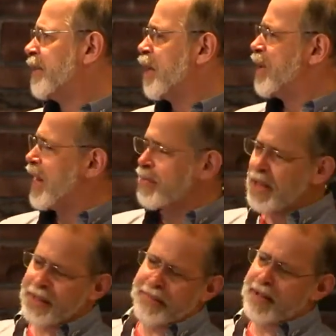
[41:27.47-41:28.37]
I mean,
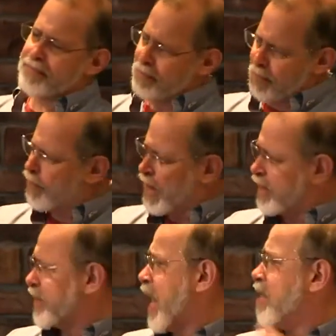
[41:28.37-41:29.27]
that we
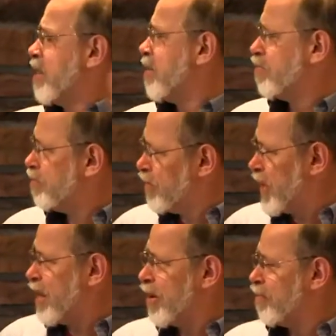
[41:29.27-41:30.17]
could stay there
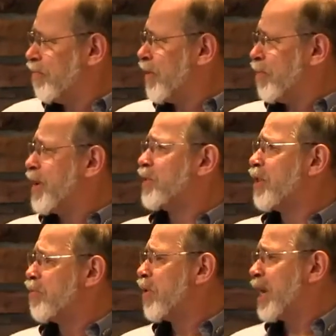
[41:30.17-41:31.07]
for the rest
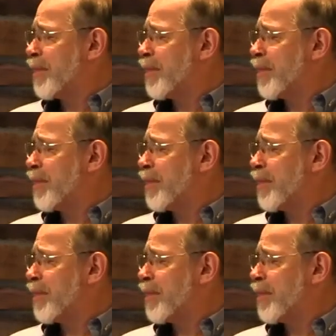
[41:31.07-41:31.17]
of the morning.